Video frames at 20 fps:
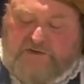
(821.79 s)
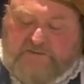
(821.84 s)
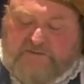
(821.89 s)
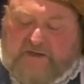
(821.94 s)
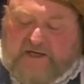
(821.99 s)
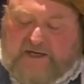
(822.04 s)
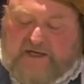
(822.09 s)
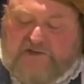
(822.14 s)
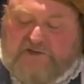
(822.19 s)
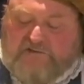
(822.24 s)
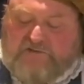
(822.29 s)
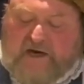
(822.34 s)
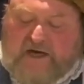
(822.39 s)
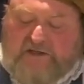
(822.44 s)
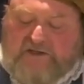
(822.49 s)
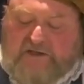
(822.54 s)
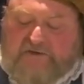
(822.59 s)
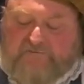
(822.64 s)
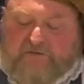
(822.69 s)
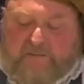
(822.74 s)
has been
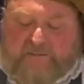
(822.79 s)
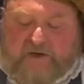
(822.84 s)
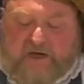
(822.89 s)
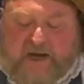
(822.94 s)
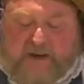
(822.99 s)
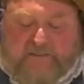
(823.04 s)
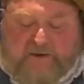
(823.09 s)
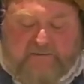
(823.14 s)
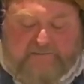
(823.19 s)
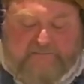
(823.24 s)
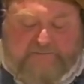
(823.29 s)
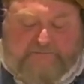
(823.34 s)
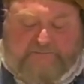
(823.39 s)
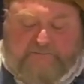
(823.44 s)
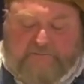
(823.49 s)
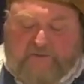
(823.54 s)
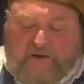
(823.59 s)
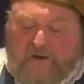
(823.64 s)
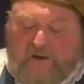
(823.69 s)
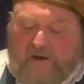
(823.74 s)
extracted from the lemon,
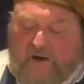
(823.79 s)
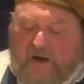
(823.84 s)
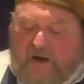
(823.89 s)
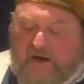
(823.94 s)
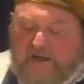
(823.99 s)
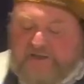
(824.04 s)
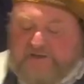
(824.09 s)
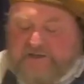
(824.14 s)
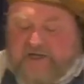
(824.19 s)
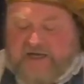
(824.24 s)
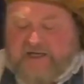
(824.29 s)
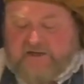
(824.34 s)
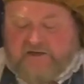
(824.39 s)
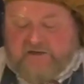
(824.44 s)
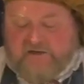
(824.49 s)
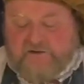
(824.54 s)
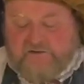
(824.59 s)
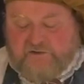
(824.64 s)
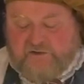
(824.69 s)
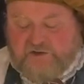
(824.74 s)
I
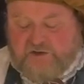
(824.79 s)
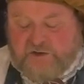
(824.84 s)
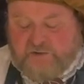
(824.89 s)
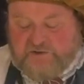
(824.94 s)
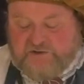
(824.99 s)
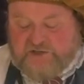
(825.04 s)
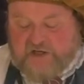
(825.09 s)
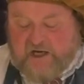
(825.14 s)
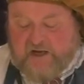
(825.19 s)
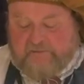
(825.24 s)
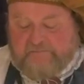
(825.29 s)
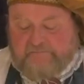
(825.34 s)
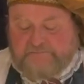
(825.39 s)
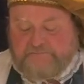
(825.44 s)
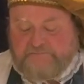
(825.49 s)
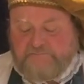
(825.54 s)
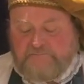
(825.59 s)
take the juicer